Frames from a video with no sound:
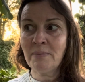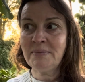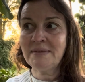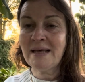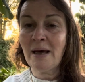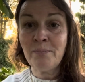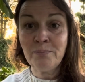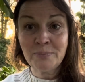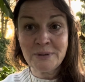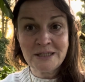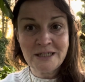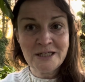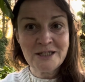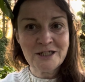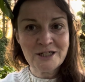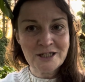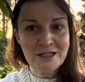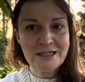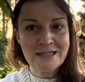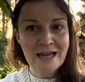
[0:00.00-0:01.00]

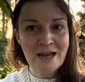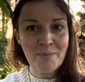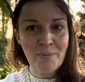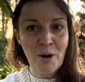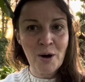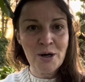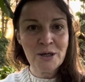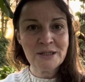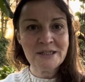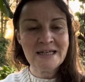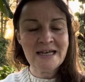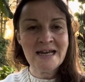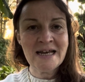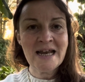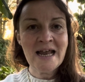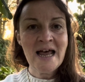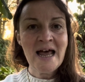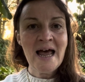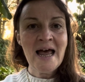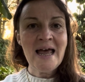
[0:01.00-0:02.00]
tempted to take part
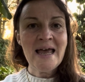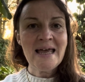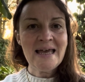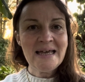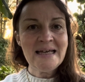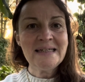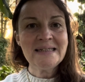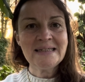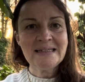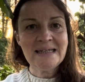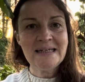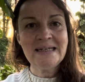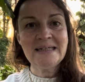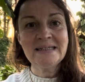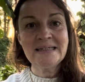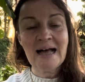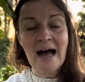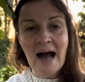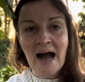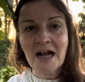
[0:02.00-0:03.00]
in, is
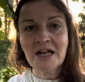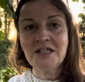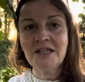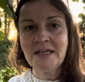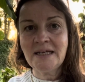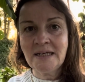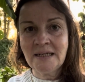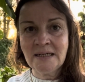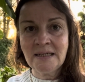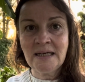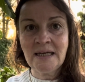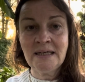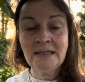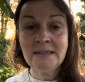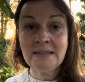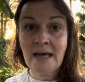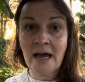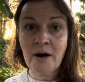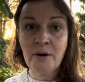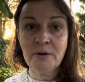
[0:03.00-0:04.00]
this actually in
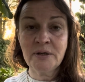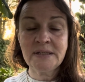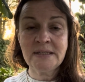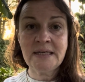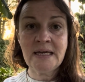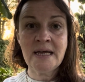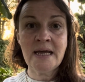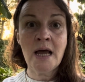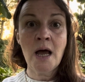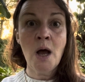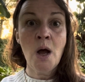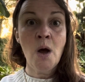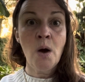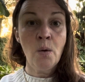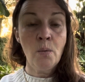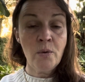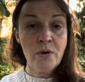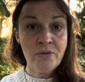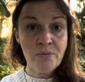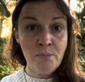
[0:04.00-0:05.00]
integrity
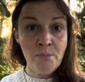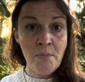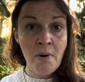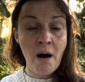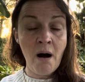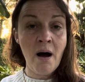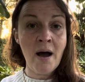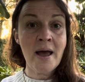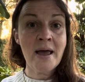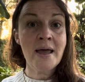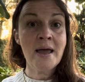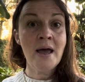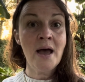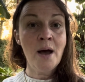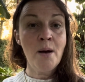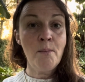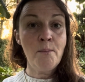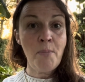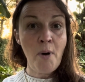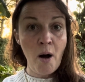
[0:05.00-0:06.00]
with my
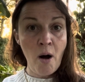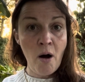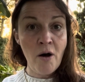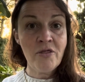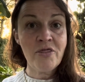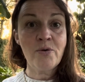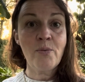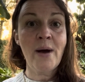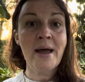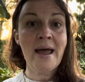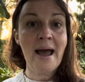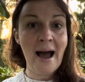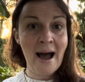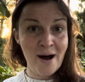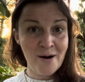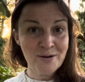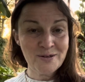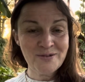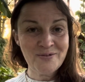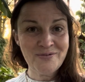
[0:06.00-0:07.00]
pathway
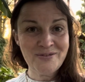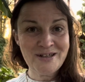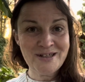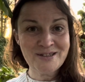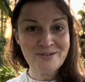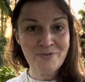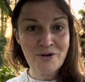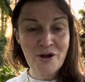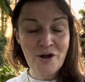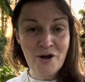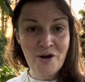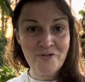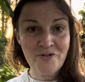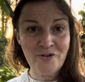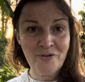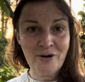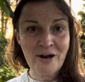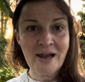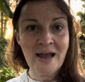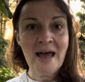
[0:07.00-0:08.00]
out of this
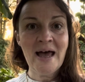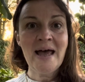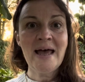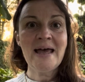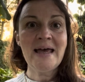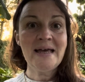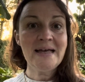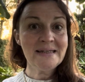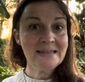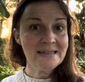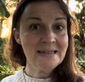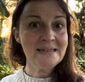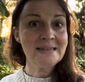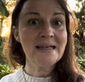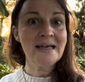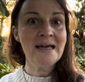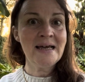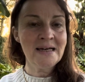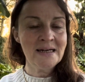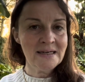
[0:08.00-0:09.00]
recovery? Is this
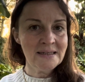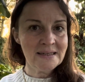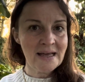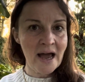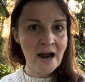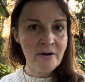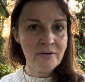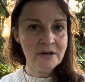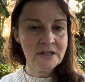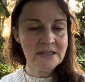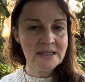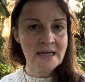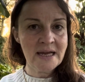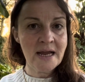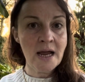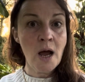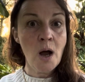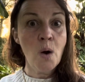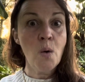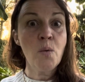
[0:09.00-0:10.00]
in
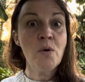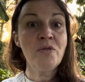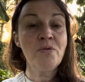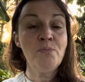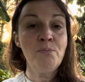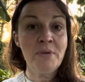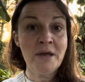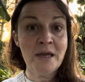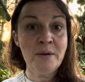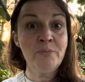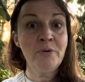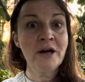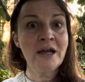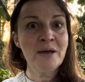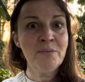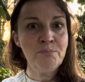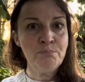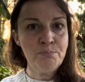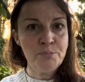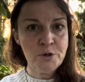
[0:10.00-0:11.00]
integrity with me
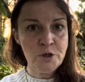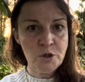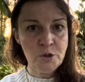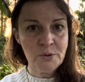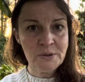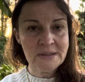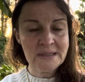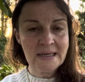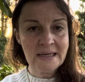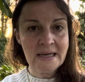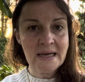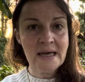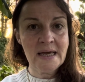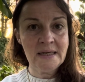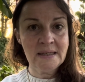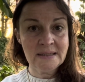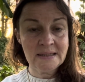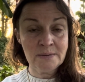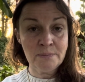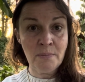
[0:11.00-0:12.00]
bringing beauty
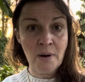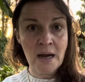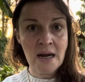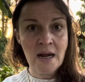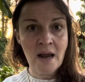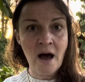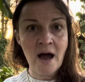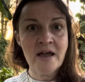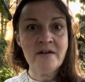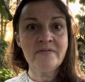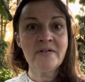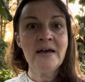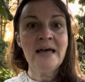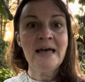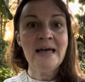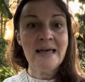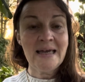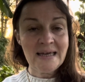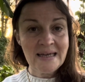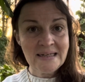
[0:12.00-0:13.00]
into my life?
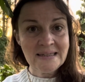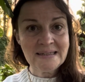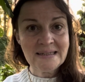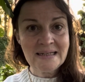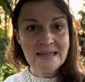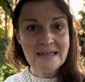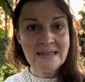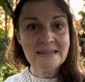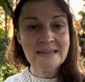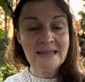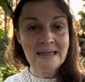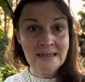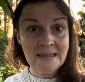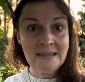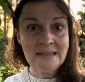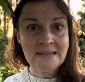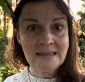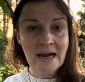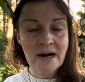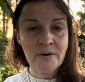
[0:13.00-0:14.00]
Is this in
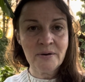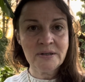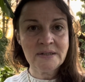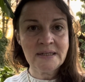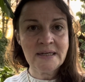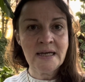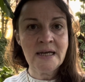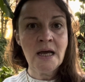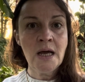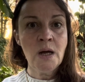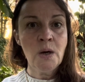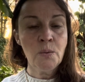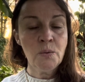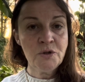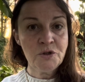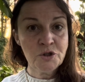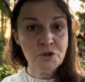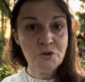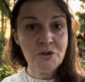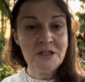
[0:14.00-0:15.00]
integrity
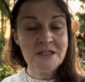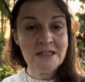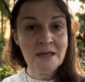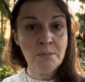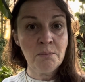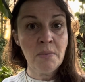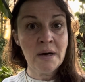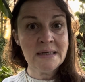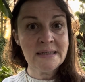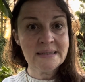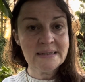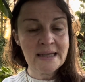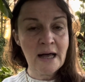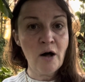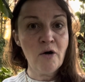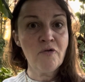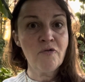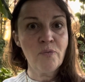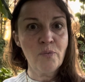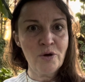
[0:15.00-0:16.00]
with treating
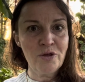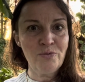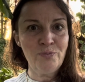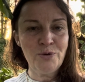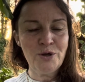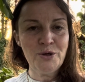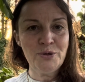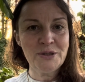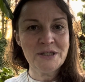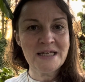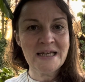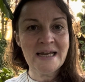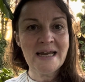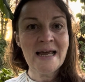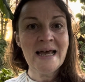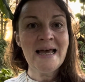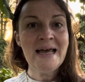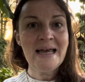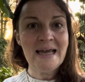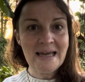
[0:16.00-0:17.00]
myself with beauty?
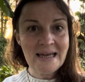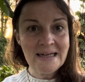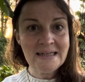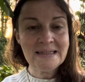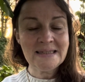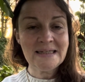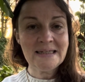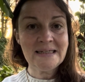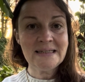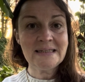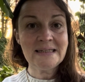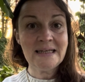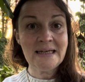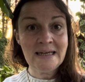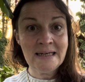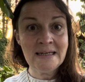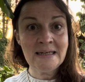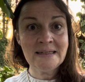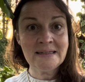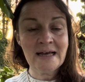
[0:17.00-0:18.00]
Is this
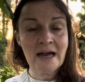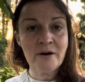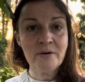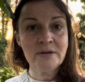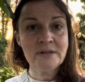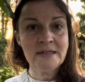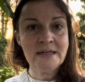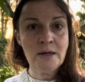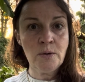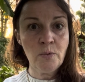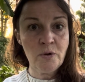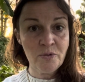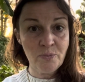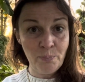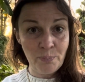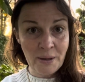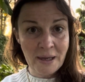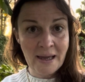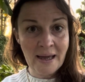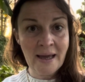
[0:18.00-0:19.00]
in integrity with
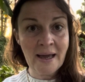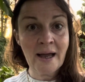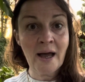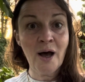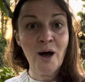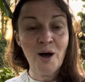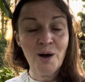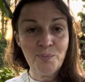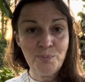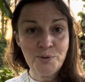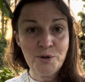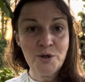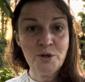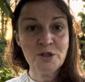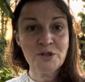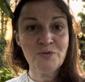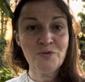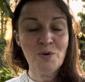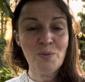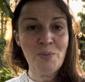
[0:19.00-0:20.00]
being a
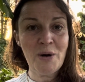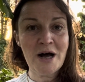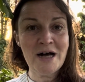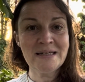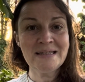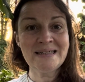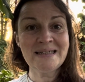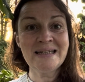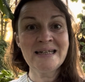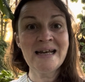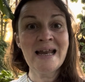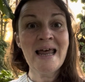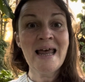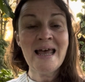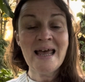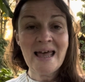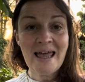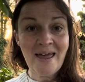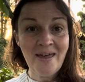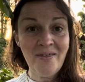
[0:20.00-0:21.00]
beautiful person
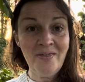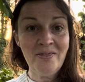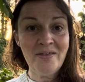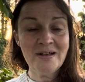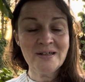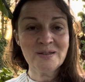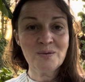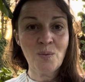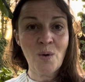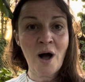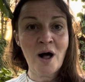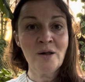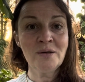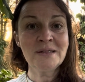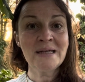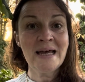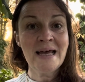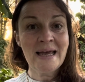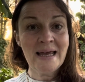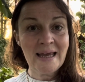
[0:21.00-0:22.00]
in this
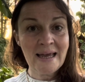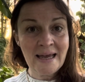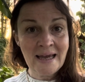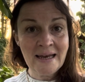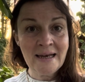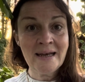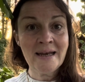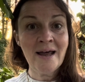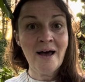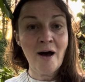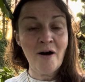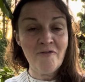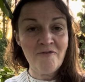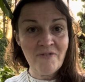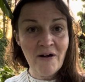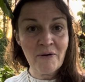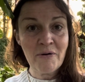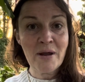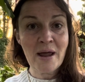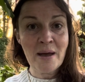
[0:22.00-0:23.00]
world in a
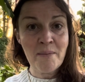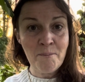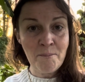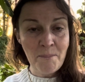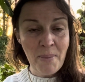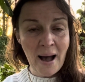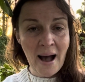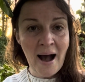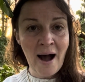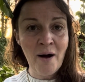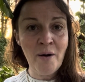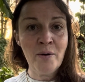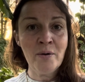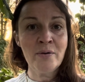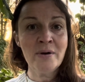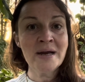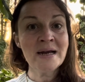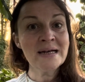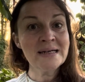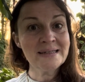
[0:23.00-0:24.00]
very
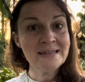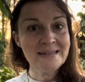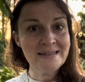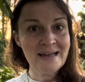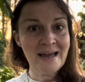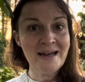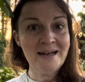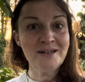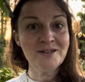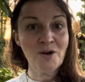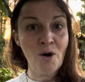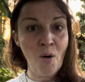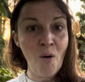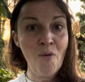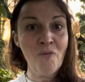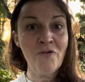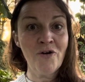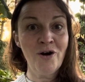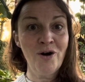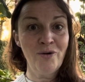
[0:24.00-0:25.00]
empowering state
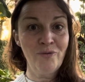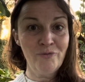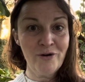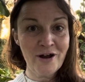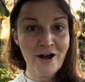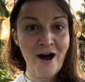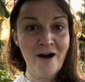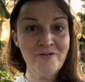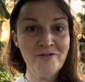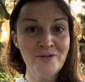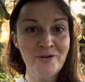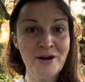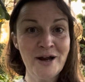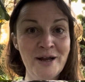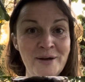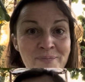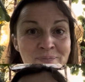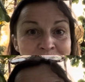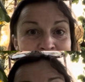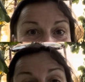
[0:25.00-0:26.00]
of recovery?
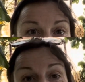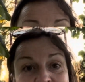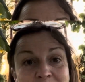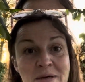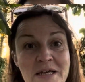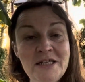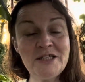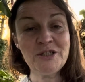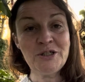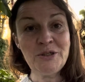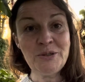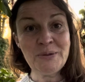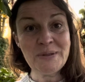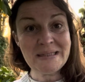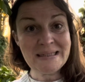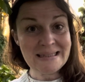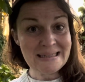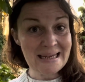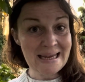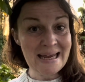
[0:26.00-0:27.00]
Which brings me to
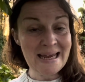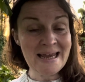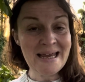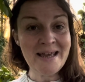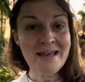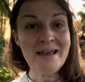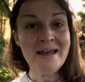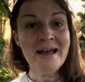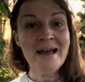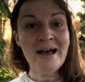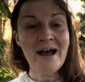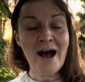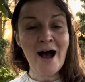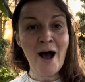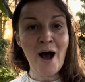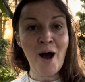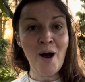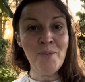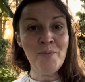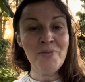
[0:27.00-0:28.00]
T,
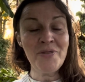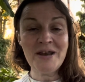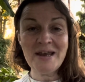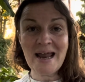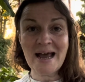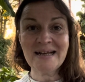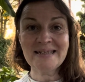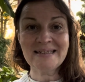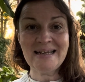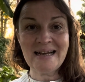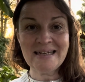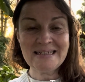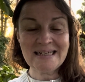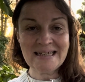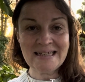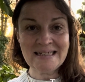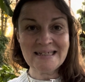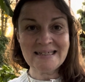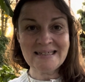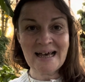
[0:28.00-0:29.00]
the next letter
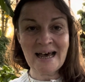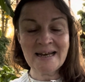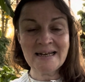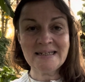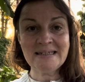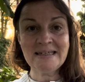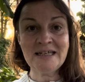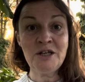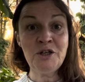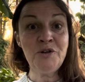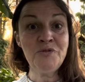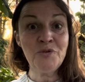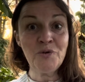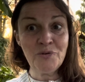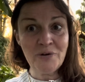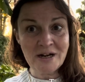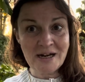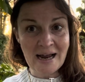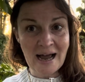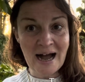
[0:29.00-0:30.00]
in S.A.N.I.T.Y, and you've
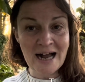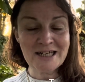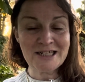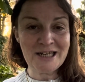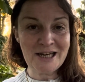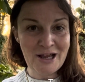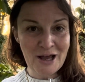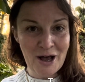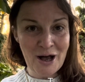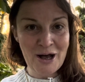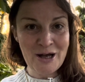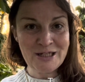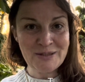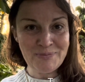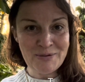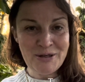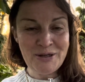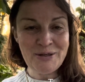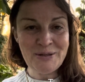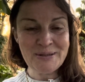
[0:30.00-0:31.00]
already actually
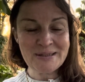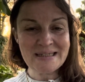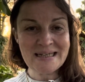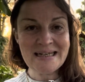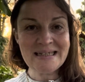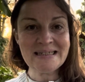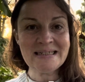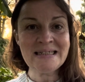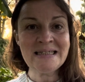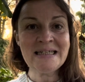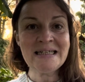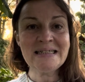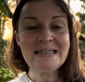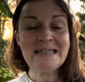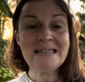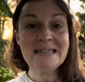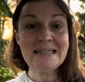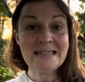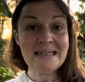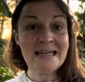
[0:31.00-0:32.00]
heard me use this, and this
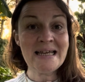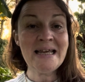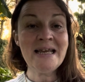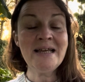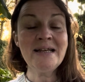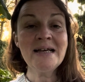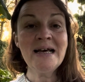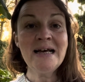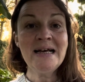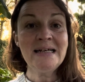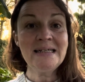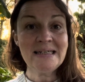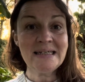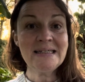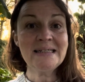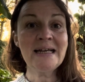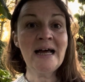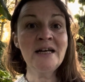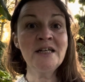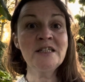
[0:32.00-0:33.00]
is T.
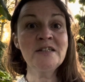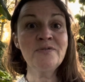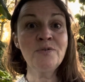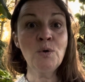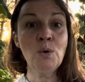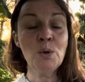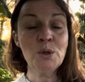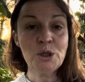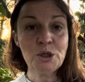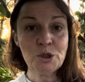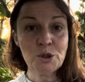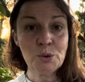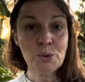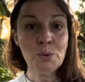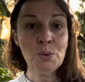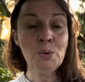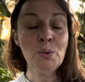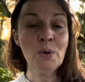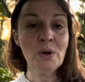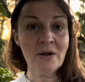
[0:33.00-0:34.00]
T stands for
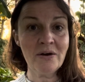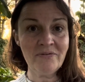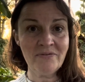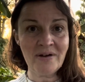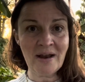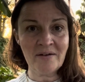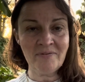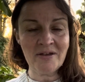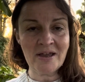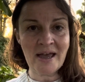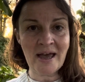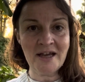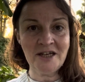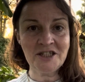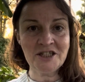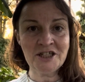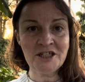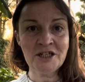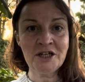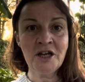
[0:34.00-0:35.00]
tool of
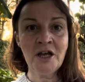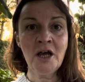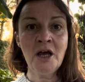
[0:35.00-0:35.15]
navigation.